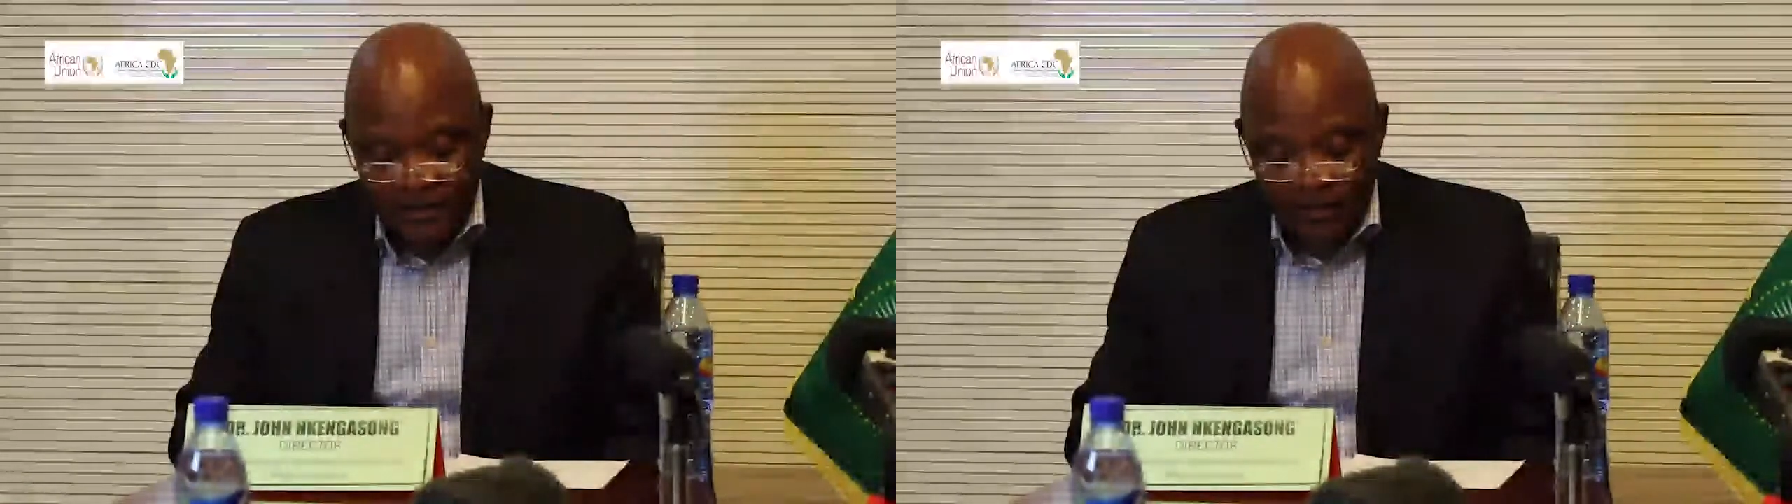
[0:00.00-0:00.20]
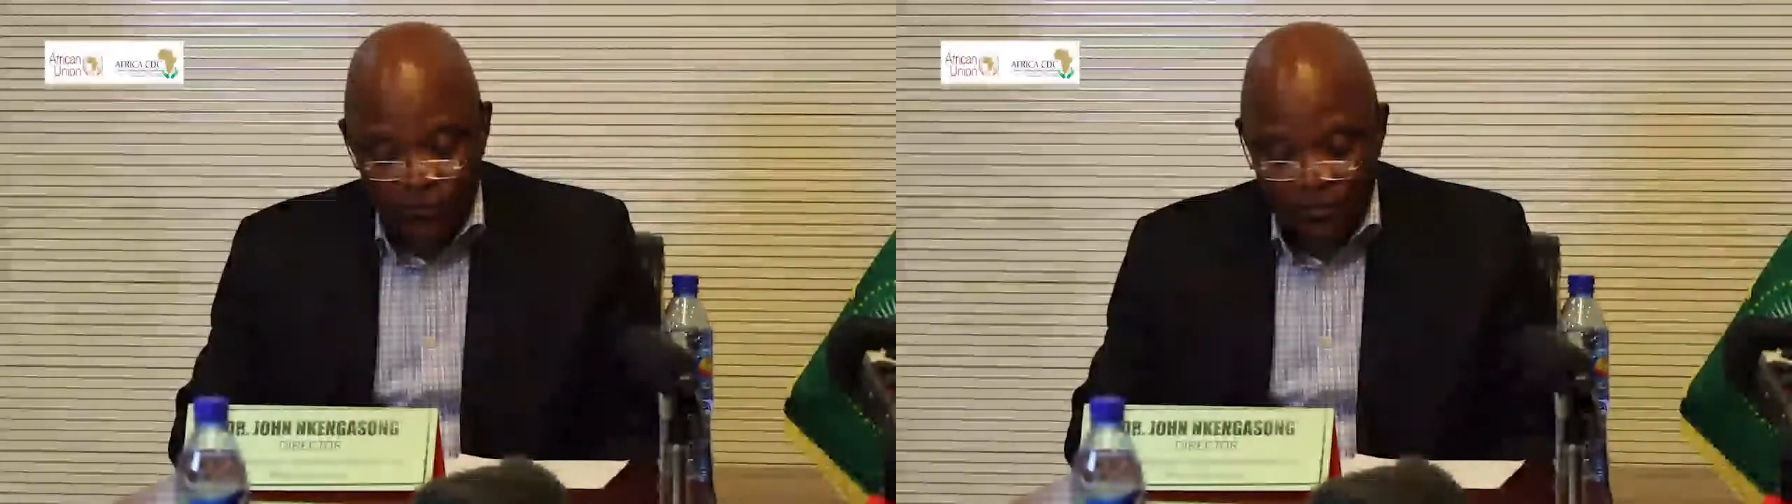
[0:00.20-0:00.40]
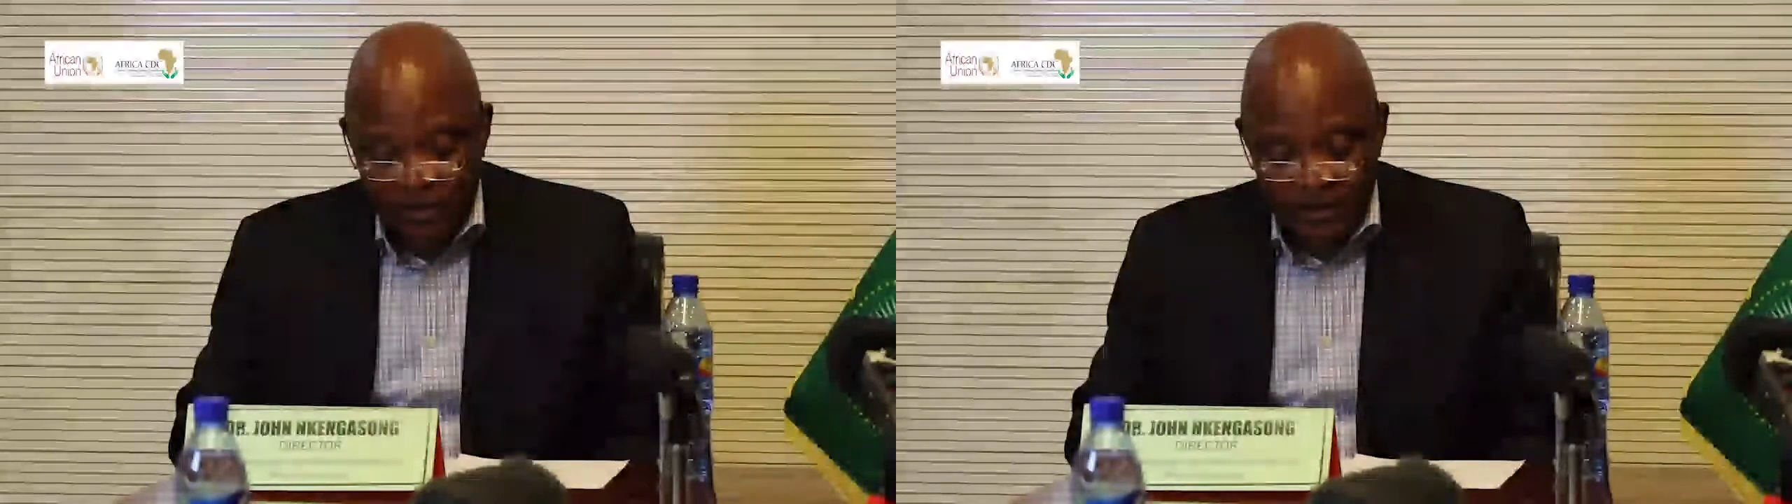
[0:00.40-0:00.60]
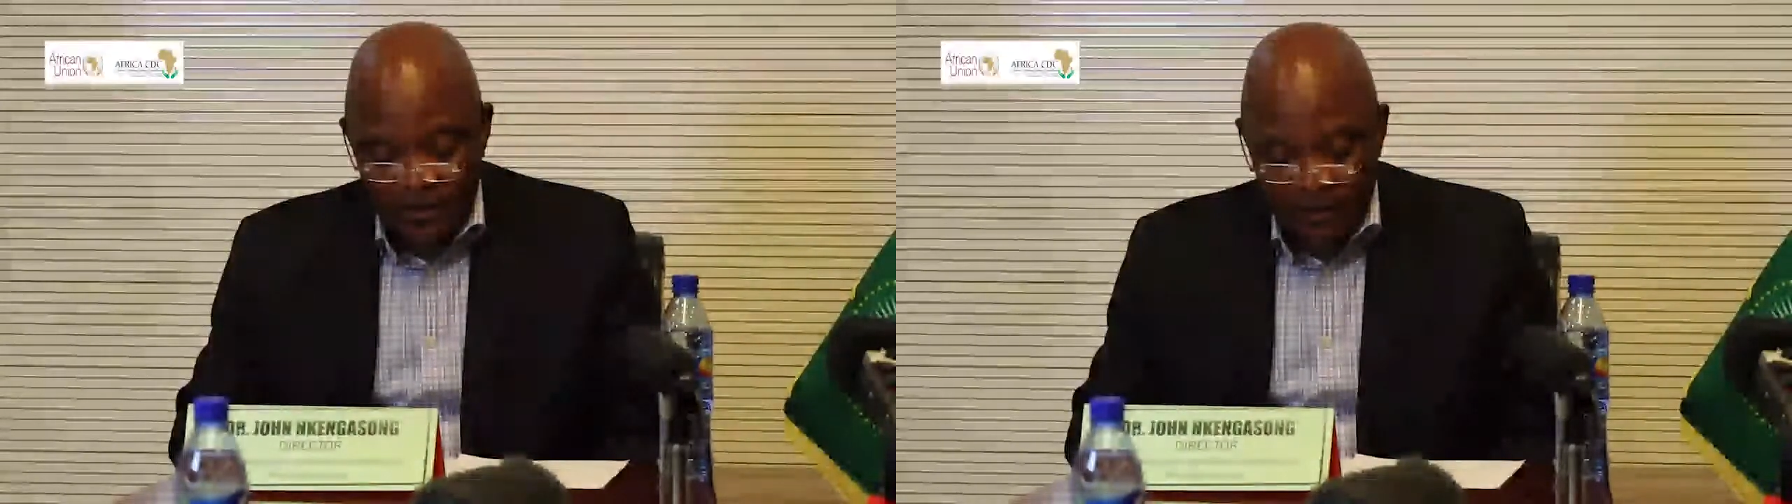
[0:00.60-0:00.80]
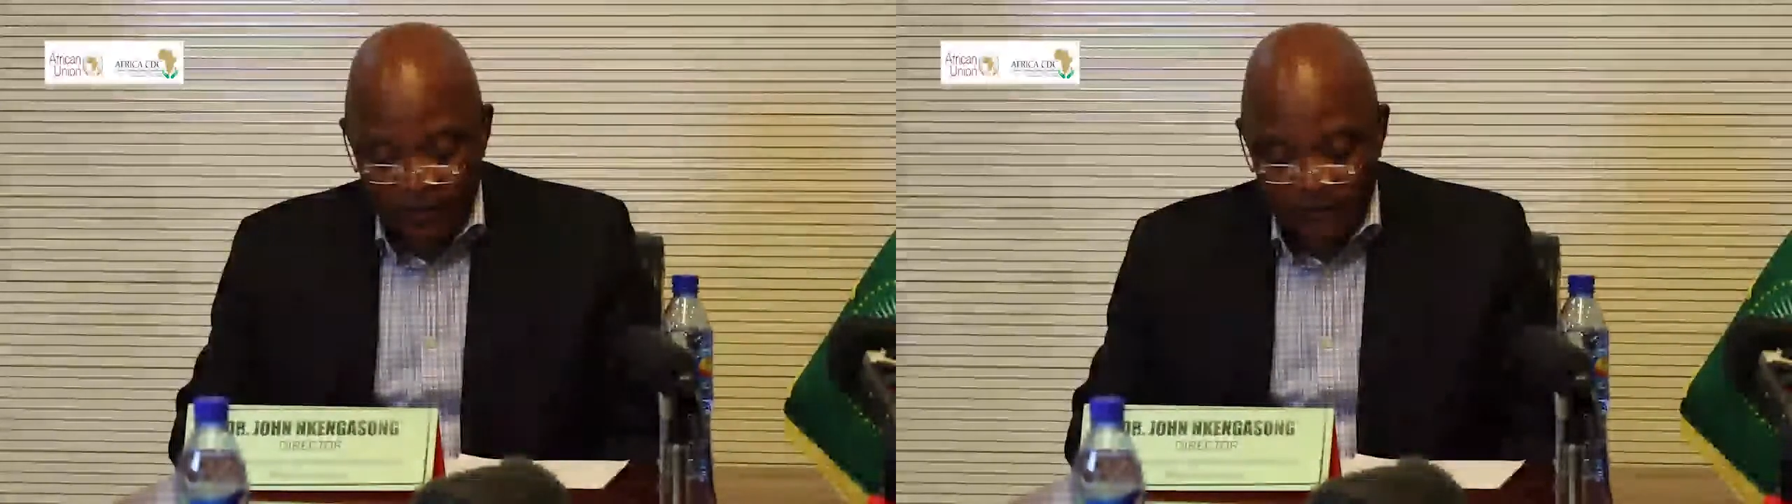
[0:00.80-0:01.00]
that will
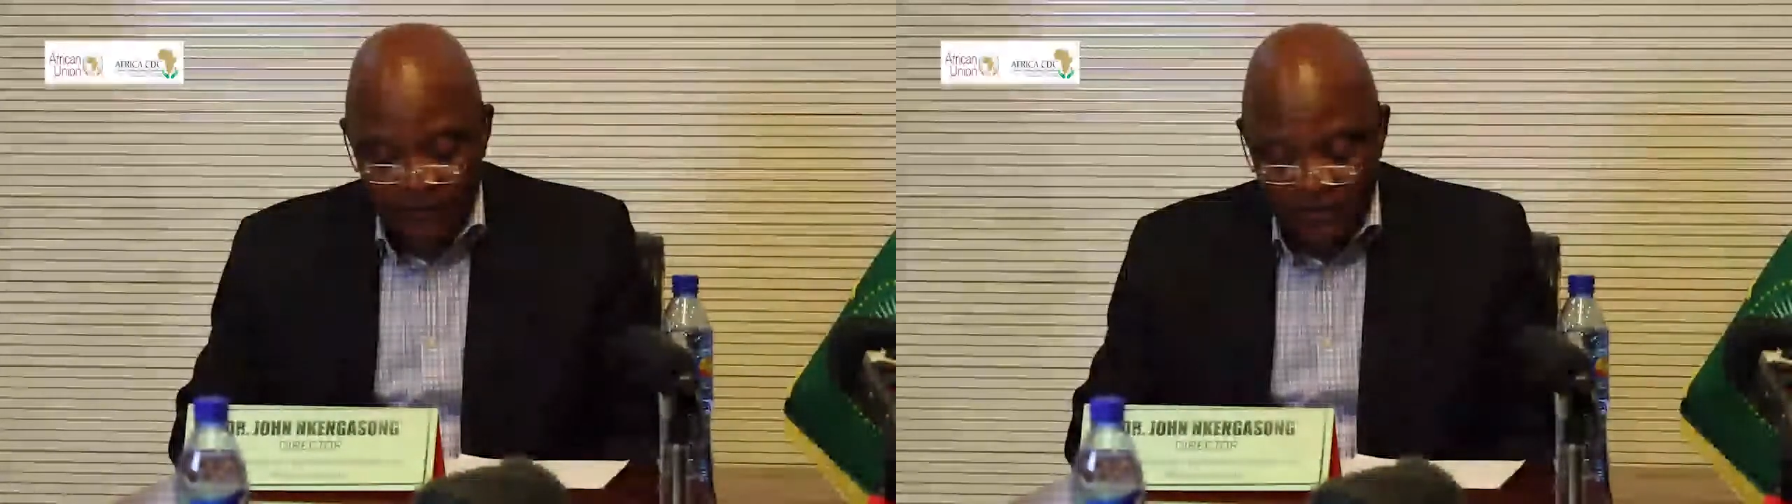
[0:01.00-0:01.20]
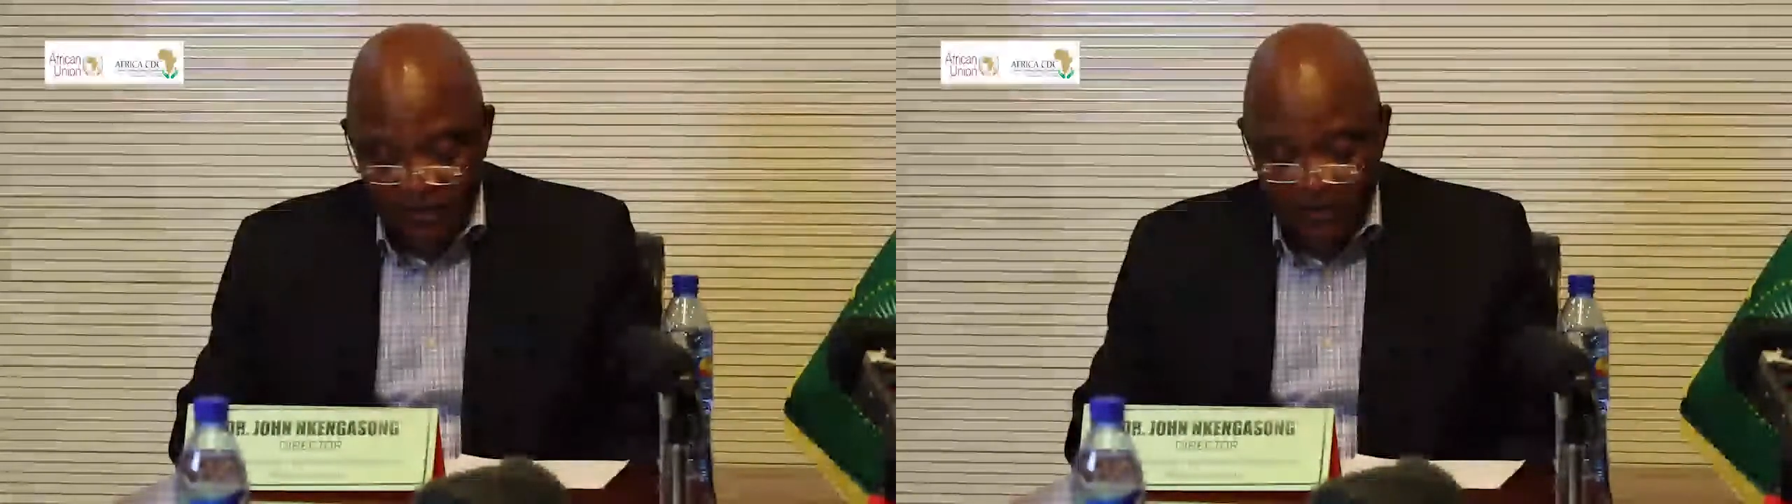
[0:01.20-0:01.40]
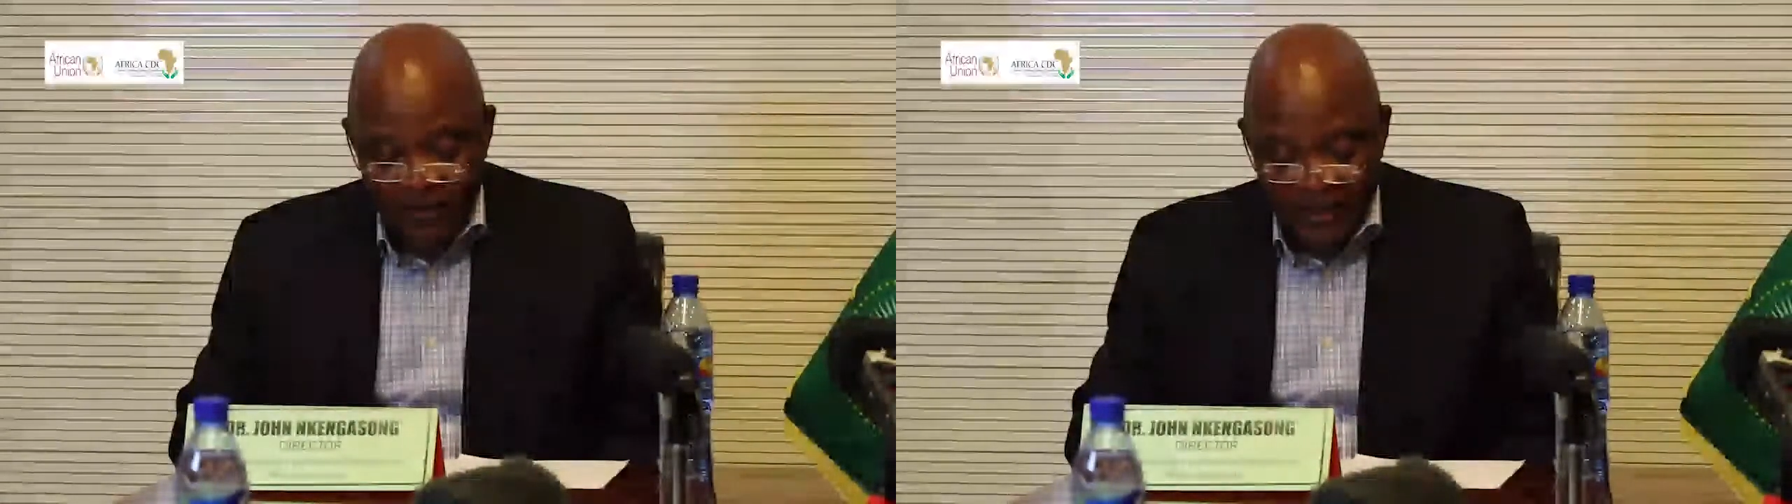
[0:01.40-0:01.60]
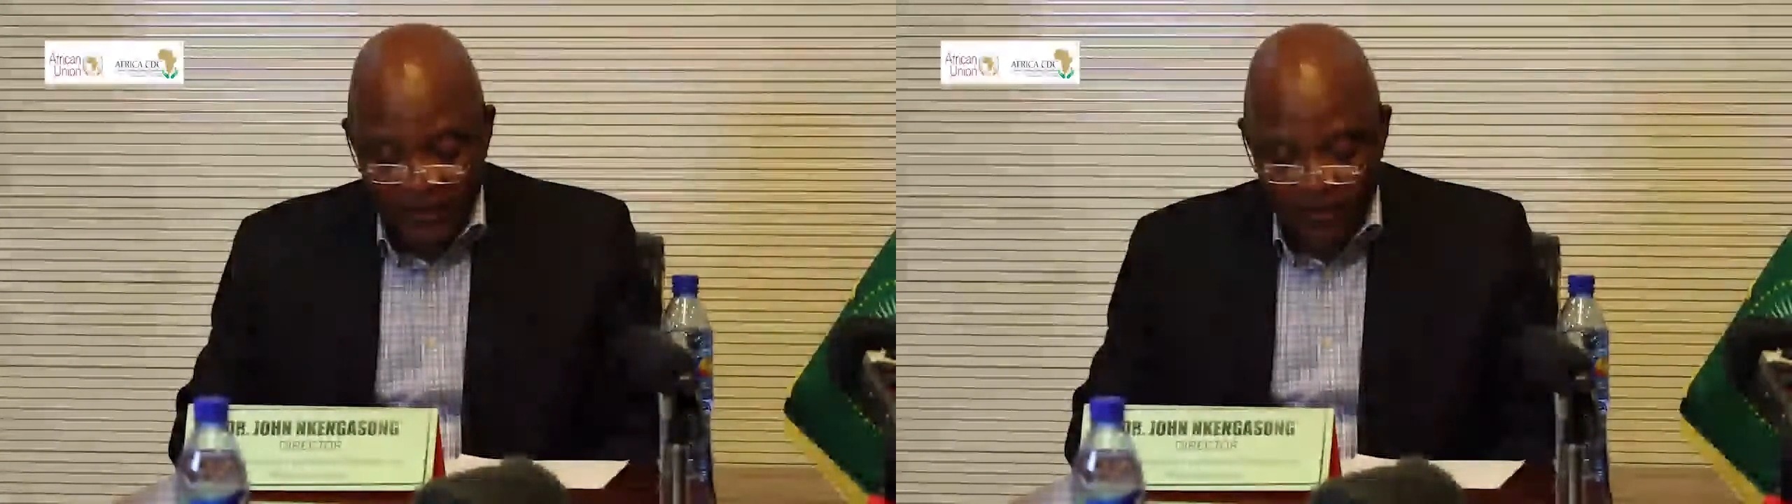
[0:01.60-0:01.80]
be in need